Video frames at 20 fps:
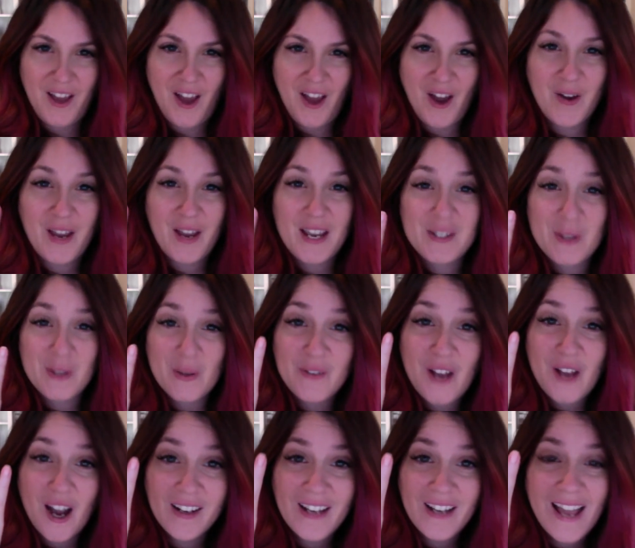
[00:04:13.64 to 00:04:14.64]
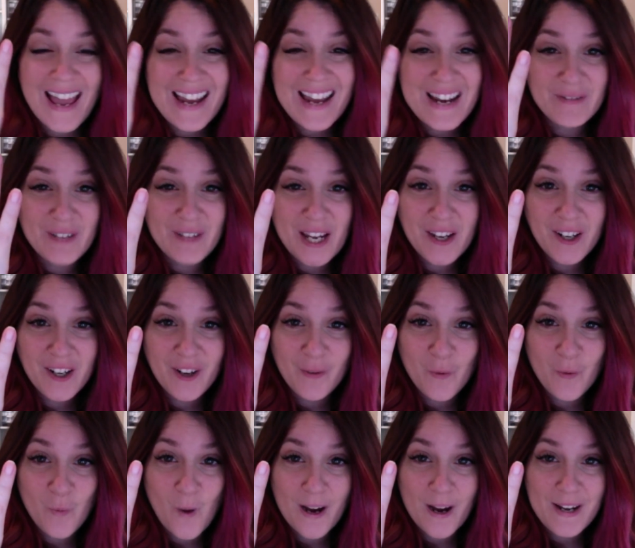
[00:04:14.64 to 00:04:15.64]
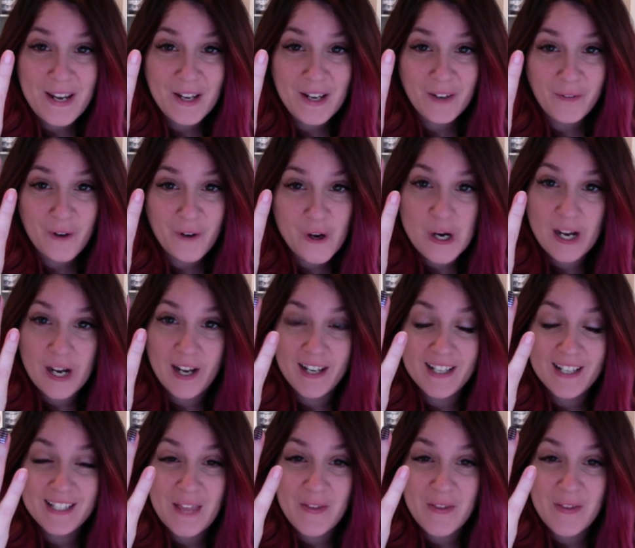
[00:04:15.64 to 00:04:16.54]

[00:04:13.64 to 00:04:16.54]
Okay, so I've gone ahead and I've taken off 1 nail for you guys,